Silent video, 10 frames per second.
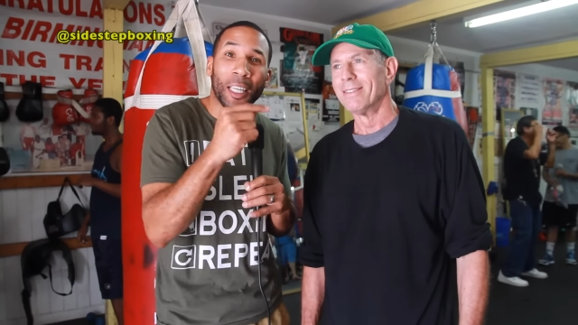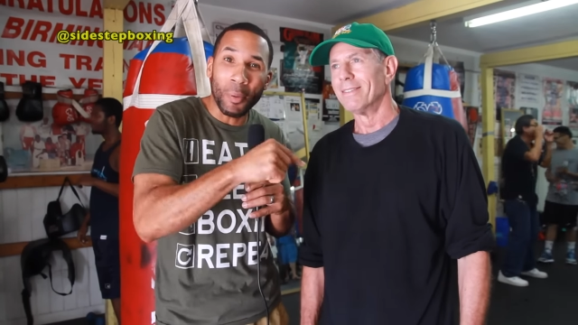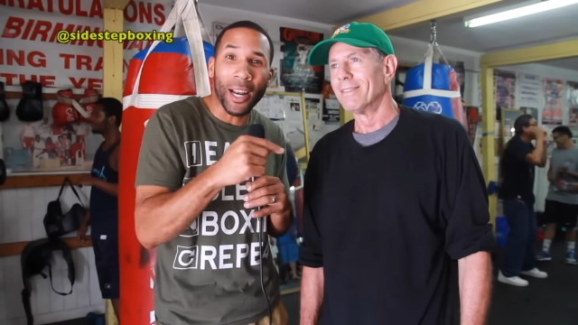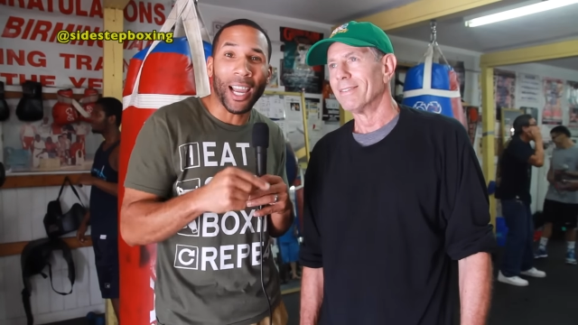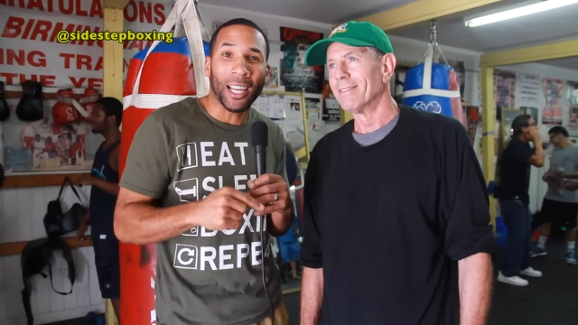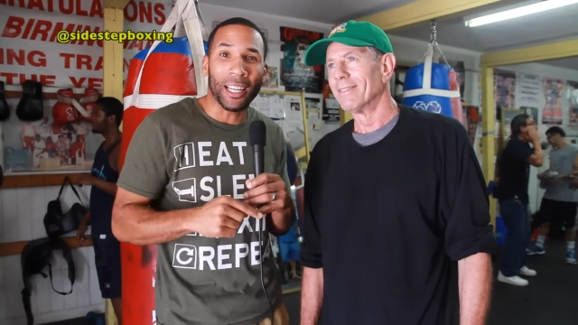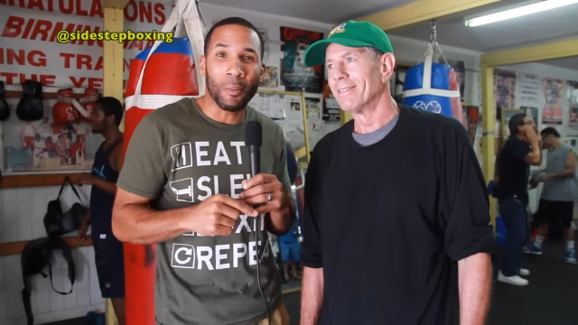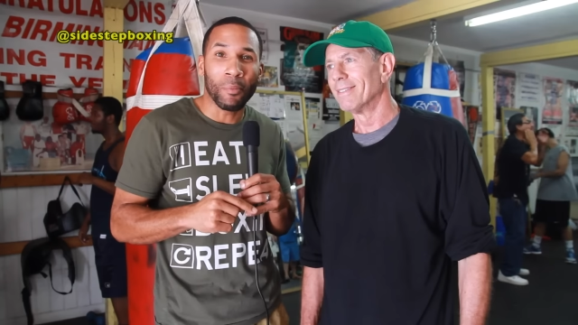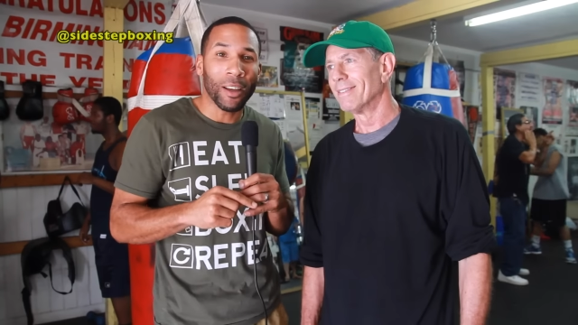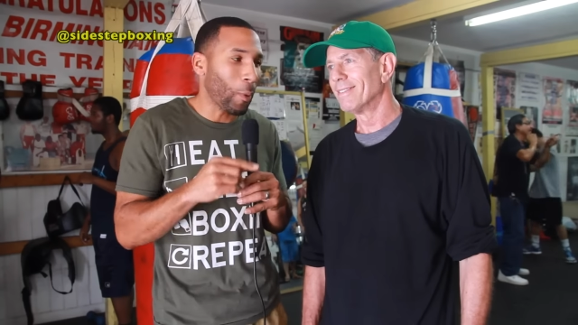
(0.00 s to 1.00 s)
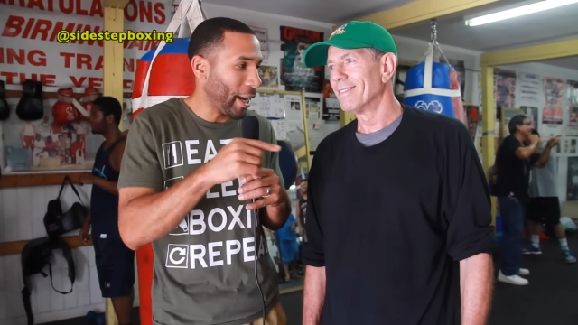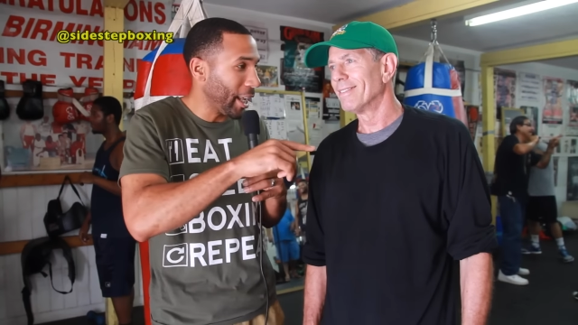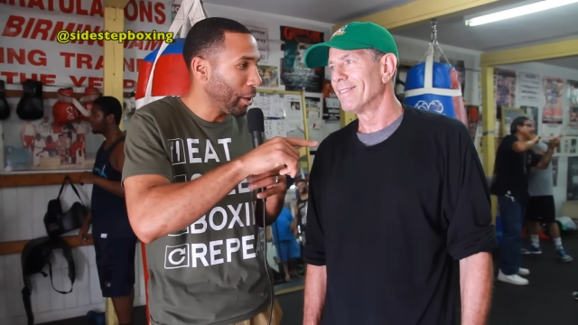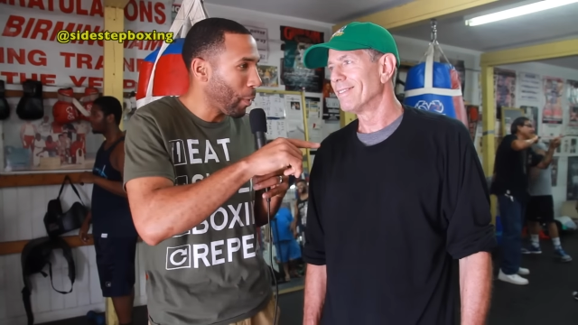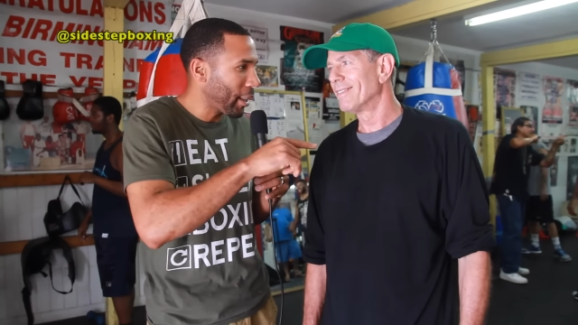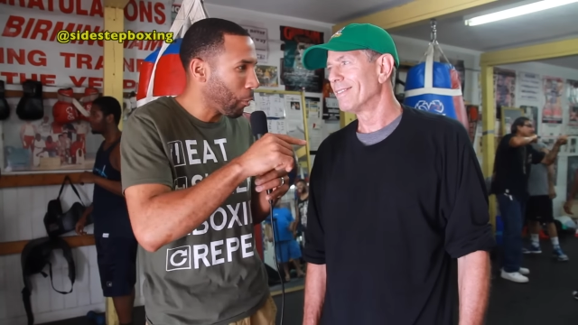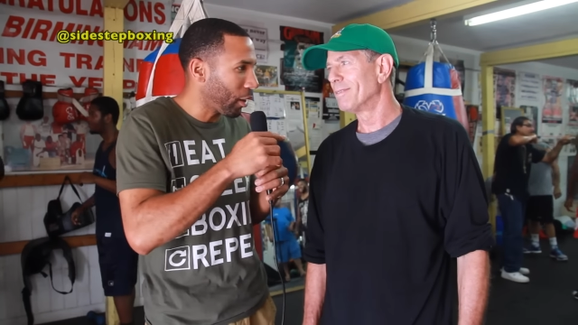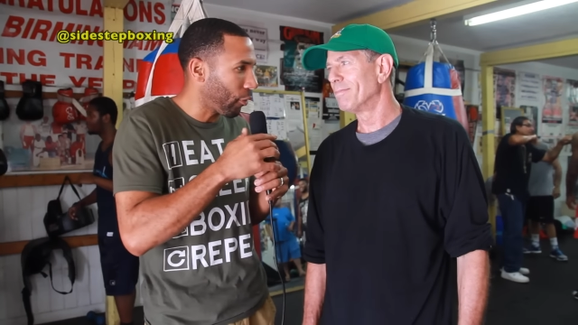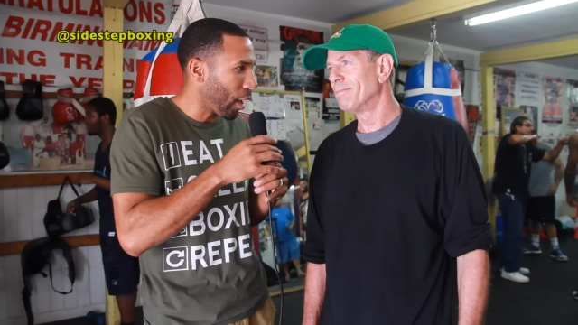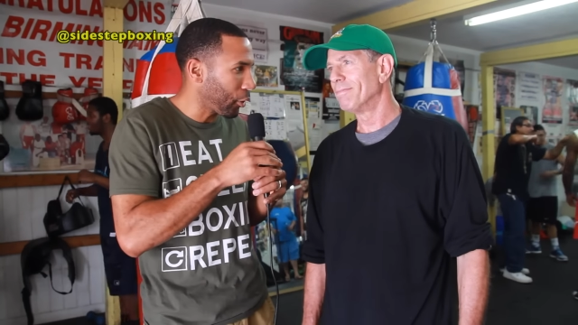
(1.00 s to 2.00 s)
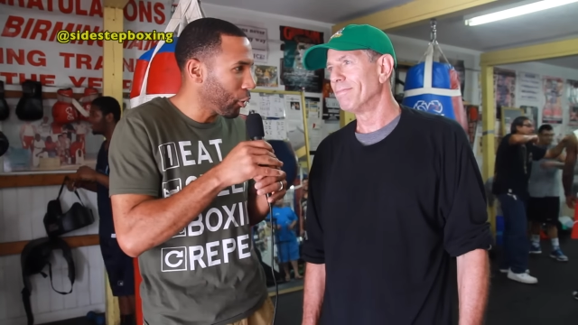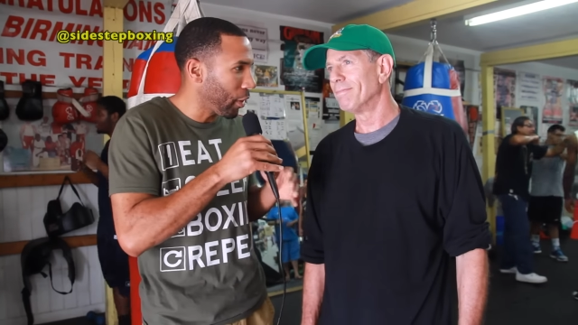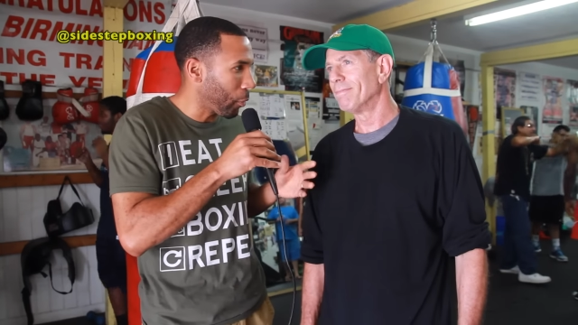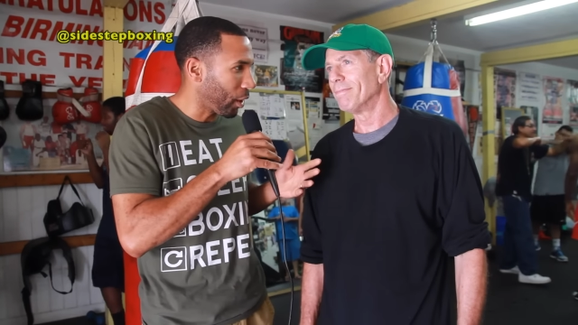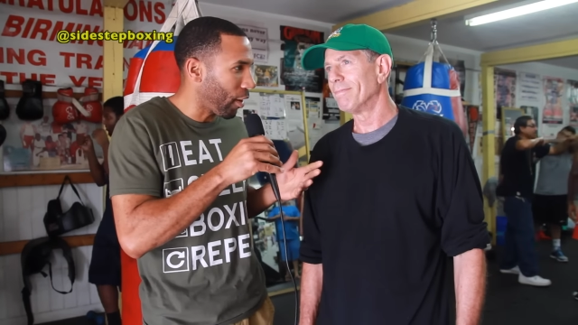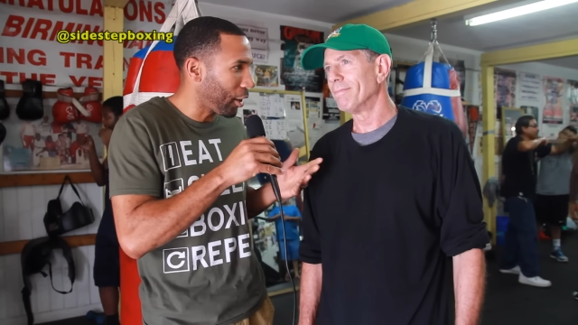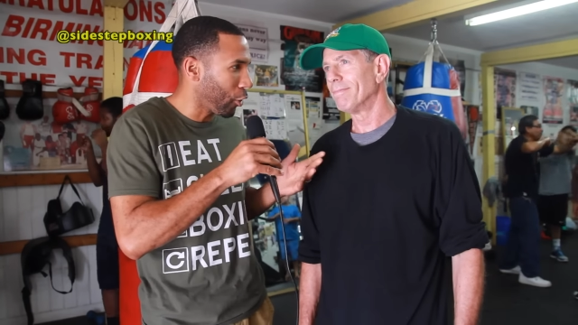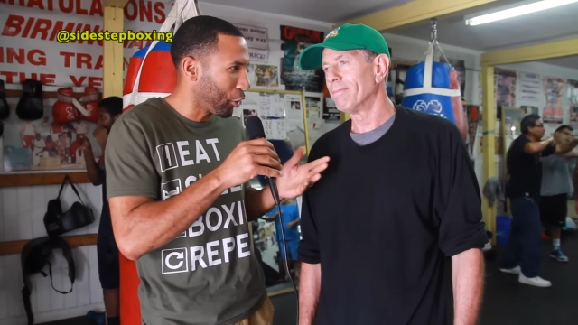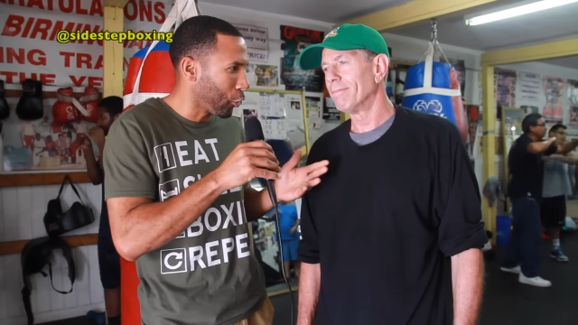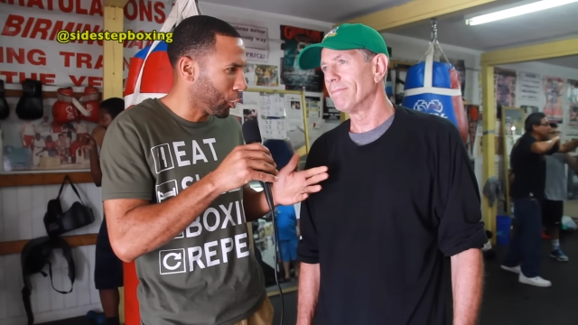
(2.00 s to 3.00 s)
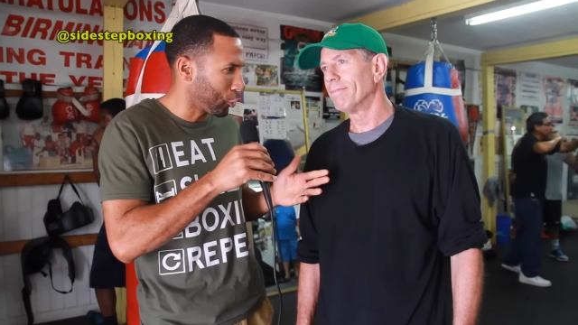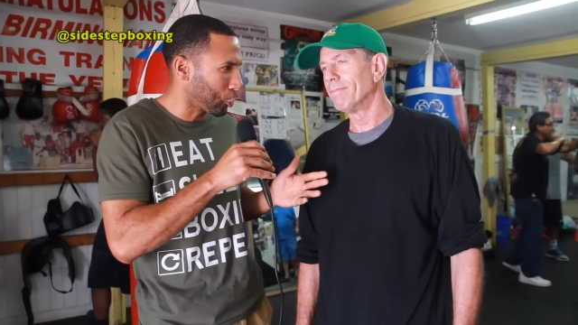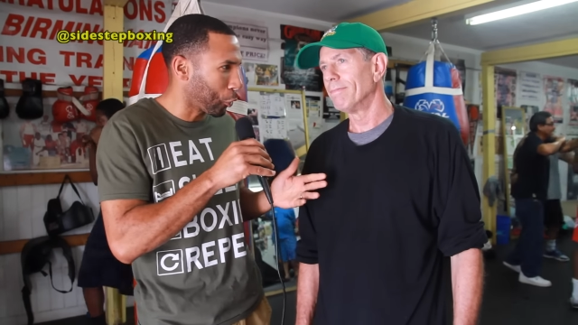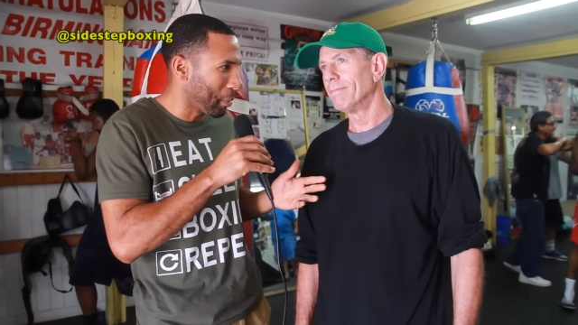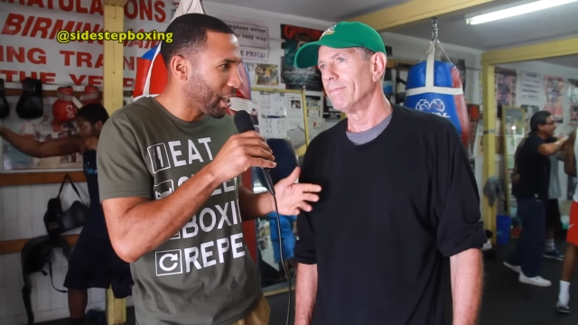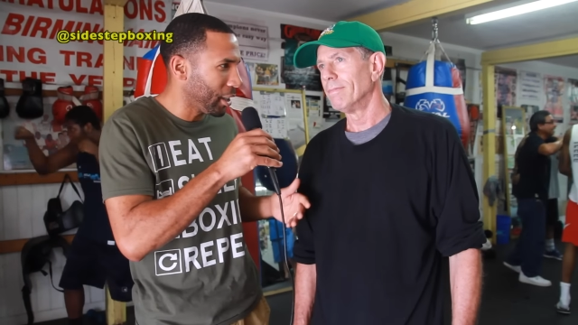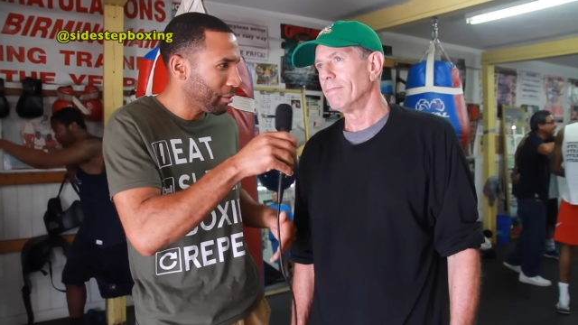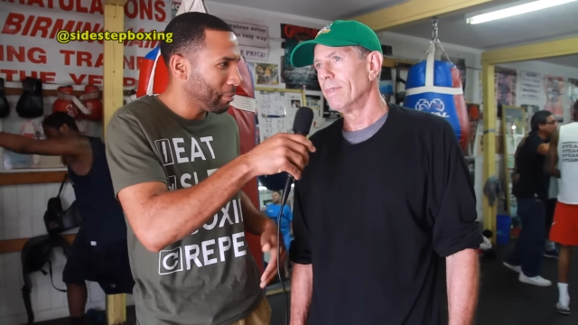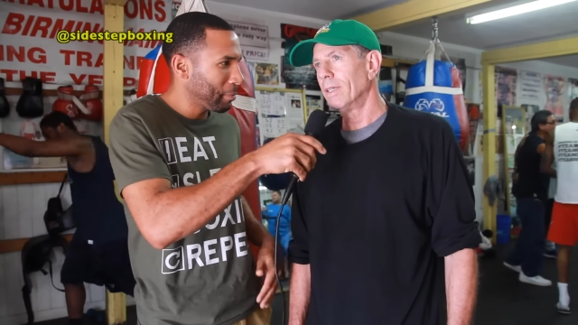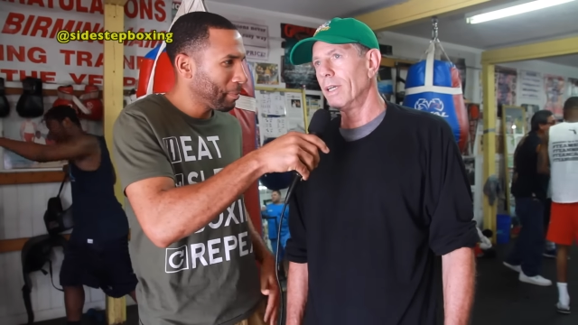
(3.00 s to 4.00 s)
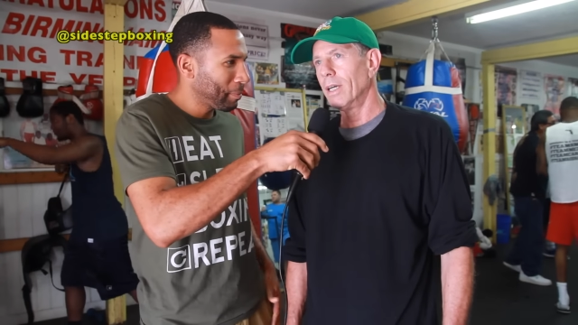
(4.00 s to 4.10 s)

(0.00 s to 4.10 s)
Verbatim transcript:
Speaker 1: Keep an eye on him. Wait, anyway, they want to follow you? They want to follow you? Are you on social media? Uh,